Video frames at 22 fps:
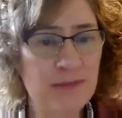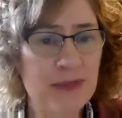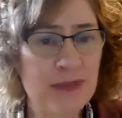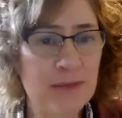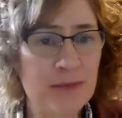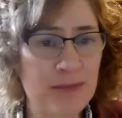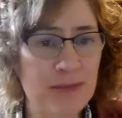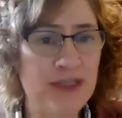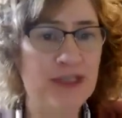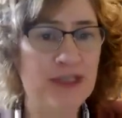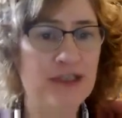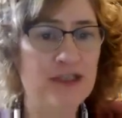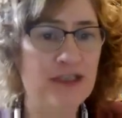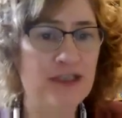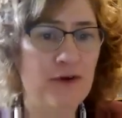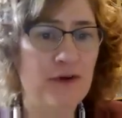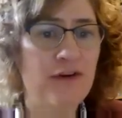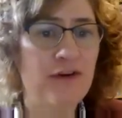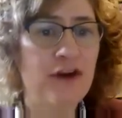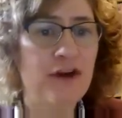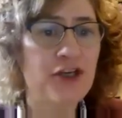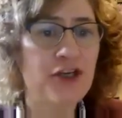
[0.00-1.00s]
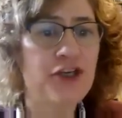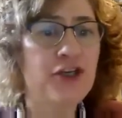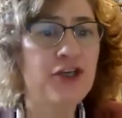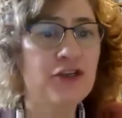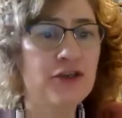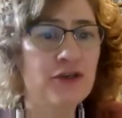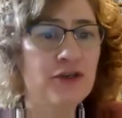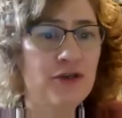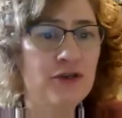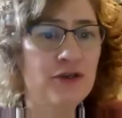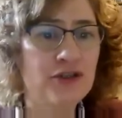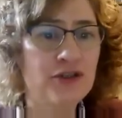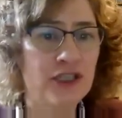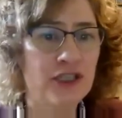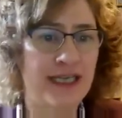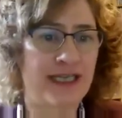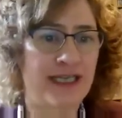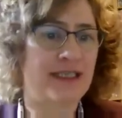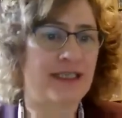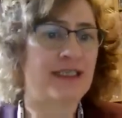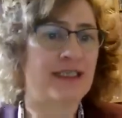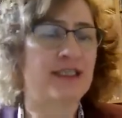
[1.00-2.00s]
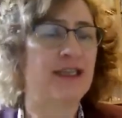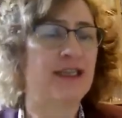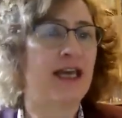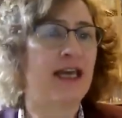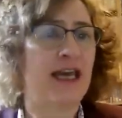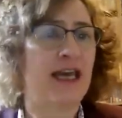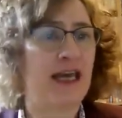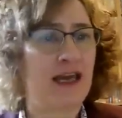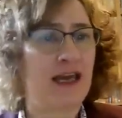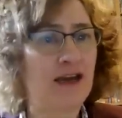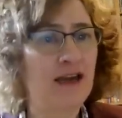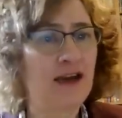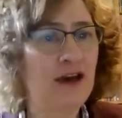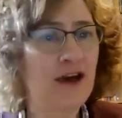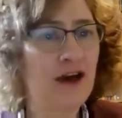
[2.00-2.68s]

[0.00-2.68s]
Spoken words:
because there were a huge list there